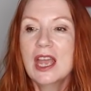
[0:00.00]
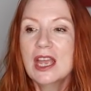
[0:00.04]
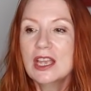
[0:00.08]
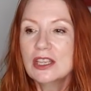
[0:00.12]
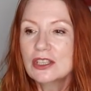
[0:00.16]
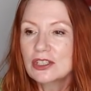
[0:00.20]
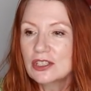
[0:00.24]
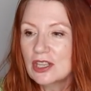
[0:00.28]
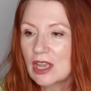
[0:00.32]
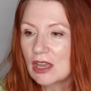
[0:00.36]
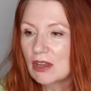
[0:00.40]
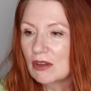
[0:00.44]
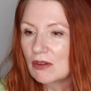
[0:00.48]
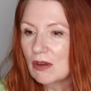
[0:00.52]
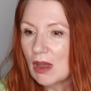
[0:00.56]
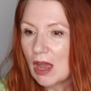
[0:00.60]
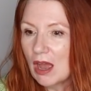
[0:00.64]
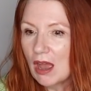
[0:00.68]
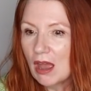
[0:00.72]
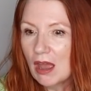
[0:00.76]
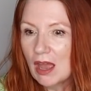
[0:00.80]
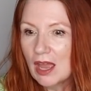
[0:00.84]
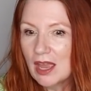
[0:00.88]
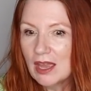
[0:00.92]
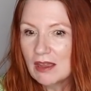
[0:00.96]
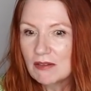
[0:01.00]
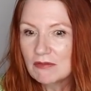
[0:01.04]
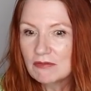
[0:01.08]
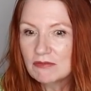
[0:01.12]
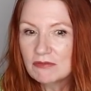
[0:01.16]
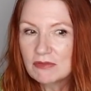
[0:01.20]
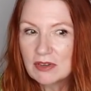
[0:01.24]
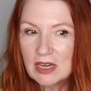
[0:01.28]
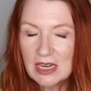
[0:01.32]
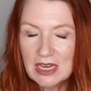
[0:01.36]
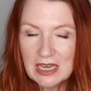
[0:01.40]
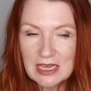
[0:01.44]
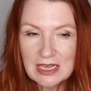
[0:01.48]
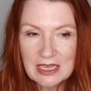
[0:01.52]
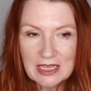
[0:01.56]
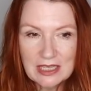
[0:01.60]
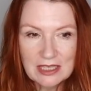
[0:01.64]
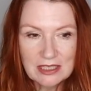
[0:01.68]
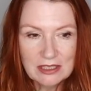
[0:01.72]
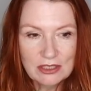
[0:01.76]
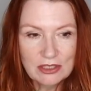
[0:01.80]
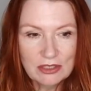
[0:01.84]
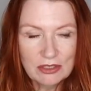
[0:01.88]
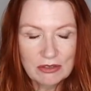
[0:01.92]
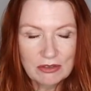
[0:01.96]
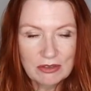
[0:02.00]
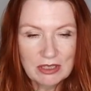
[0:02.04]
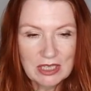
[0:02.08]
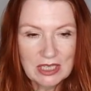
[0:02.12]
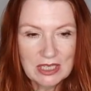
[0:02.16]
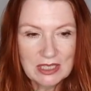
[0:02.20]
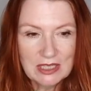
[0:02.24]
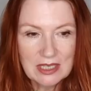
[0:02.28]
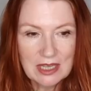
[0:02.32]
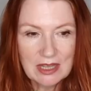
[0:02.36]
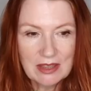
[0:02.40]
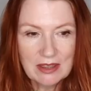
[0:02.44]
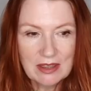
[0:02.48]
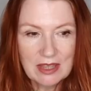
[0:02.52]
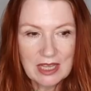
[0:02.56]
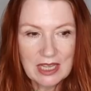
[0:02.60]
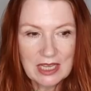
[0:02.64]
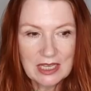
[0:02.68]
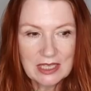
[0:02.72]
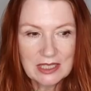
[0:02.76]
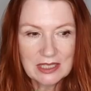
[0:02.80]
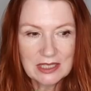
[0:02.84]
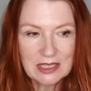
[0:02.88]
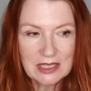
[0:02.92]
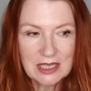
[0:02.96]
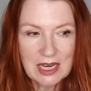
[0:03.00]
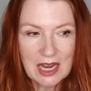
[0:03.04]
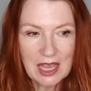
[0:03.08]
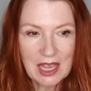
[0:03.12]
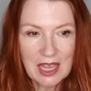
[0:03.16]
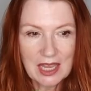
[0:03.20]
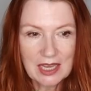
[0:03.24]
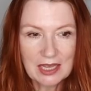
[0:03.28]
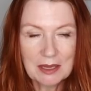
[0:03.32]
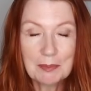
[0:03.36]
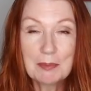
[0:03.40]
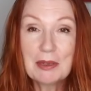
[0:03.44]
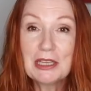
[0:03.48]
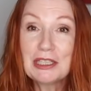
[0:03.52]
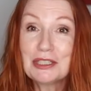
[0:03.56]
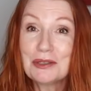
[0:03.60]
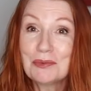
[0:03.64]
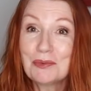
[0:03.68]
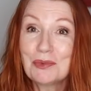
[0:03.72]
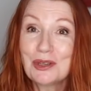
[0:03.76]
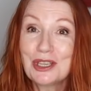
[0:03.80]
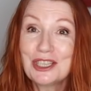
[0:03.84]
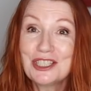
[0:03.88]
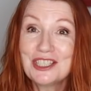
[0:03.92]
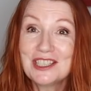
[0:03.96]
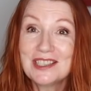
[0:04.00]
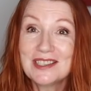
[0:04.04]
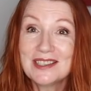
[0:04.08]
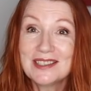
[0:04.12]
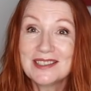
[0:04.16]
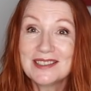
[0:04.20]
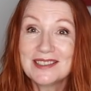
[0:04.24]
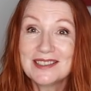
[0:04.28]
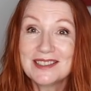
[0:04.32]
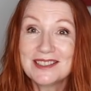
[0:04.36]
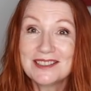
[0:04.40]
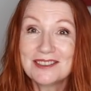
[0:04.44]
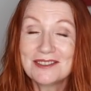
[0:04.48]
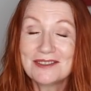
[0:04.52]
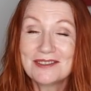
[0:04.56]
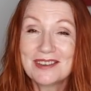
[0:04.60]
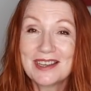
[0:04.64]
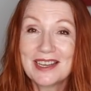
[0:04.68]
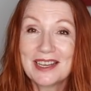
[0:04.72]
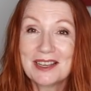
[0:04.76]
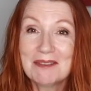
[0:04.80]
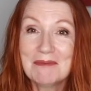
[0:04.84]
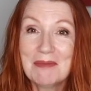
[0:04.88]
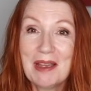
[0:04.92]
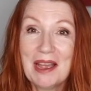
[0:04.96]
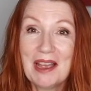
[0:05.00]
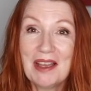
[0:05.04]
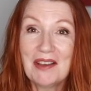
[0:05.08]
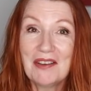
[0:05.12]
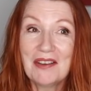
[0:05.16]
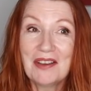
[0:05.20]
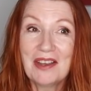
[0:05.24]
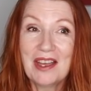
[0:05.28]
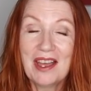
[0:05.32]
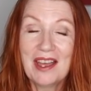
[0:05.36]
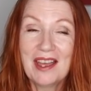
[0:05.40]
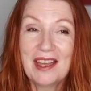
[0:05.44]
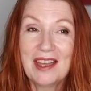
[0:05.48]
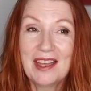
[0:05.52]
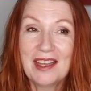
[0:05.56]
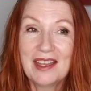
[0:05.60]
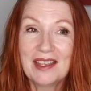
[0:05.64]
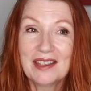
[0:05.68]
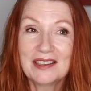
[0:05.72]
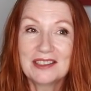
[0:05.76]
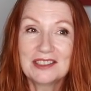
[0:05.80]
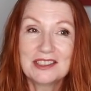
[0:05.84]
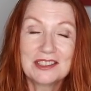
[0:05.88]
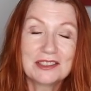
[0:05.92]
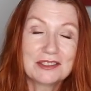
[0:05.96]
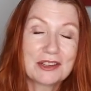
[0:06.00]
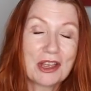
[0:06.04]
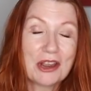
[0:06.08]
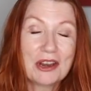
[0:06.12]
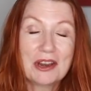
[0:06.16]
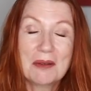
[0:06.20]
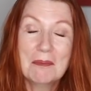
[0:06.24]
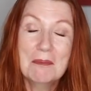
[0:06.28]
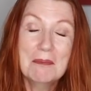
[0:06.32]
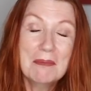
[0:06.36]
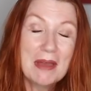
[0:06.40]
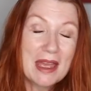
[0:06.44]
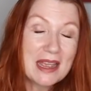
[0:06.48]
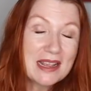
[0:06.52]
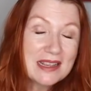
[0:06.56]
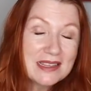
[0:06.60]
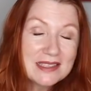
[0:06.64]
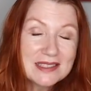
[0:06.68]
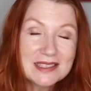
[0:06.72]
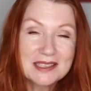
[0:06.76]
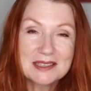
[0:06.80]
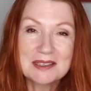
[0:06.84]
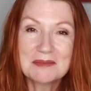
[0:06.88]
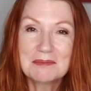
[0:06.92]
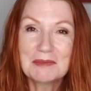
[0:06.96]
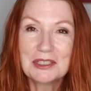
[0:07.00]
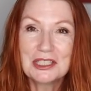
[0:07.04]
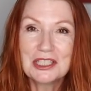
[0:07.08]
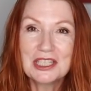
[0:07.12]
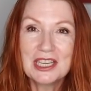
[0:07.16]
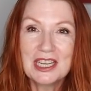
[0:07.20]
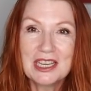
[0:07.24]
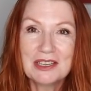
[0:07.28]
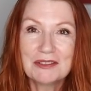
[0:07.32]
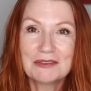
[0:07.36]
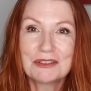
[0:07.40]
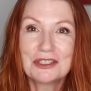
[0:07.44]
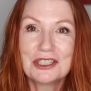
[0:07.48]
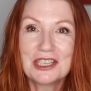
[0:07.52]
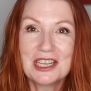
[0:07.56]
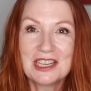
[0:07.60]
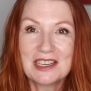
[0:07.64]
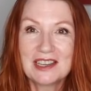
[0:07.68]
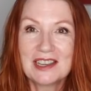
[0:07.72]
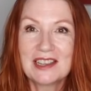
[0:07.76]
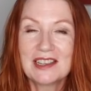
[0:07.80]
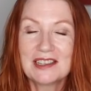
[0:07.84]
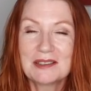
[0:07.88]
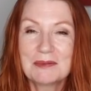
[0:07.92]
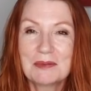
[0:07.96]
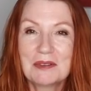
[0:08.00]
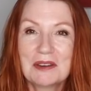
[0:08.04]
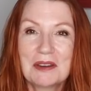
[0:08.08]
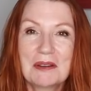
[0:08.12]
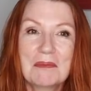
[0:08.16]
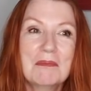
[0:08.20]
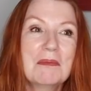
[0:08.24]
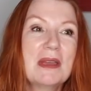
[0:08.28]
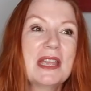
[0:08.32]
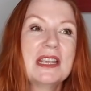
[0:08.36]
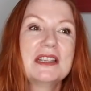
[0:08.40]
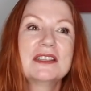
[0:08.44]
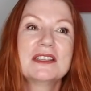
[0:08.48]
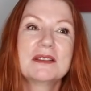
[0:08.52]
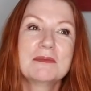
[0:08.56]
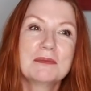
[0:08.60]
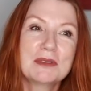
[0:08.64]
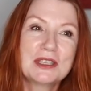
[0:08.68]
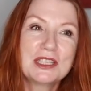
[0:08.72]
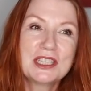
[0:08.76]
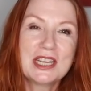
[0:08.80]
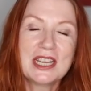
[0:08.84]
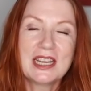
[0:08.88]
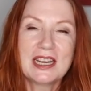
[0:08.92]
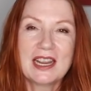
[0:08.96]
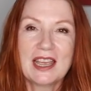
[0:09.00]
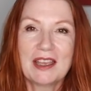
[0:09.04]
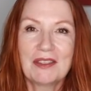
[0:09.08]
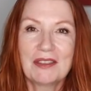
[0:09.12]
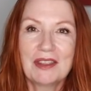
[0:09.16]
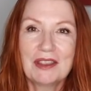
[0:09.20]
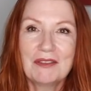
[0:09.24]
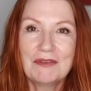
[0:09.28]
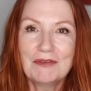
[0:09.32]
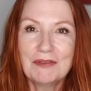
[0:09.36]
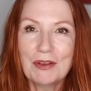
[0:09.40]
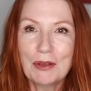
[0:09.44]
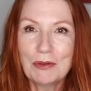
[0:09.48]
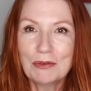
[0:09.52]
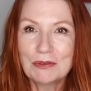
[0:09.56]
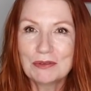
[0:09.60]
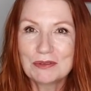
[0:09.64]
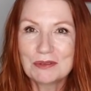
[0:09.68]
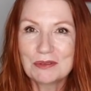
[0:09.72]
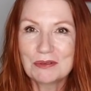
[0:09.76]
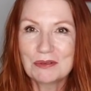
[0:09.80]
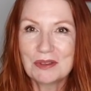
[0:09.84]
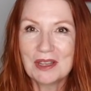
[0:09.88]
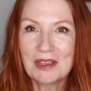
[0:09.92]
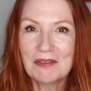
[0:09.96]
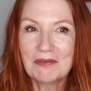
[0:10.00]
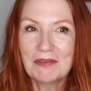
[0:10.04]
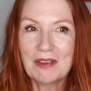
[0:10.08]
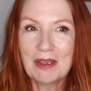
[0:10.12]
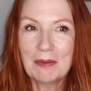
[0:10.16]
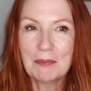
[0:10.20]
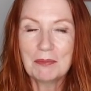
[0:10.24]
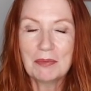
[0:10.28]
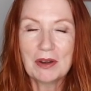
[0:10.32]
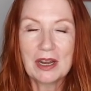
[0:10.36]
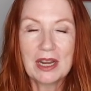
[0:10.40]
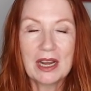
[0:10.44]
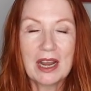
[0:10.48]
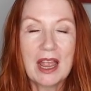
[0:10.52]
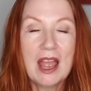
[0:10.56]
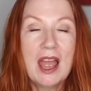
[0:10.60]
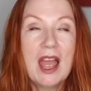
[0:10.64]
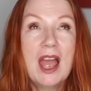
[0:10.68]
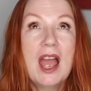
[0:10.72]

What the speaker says: So I really enjoyed things like Pigeon Wishes talking about, she's got an amazing machine, or she and her husband, an amazing machine, how they fold all their fabric.